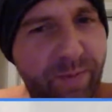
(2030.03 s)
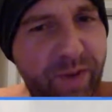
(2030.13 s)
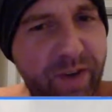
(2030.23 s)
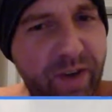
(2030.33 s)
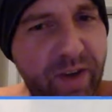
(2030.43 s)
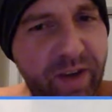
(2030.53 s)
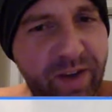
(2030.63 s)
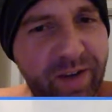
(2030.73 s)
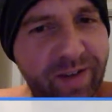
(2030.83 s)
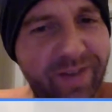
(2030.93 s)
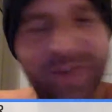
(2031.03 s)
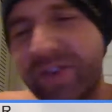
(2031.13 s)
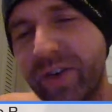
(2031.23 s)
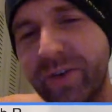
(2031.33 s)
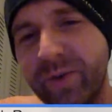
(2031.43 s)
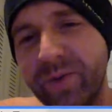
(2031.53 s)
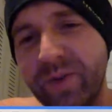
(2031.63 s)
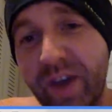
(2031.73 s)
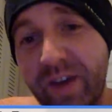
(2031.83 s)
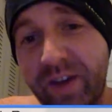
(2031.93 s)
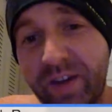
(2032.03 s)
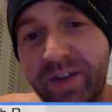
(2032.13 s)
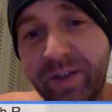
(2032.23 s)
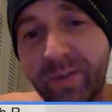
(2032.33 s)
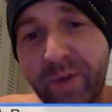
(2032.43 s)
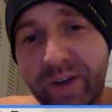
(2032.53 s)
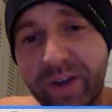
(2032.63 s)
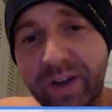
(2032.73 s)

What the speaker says: Ken ends up winning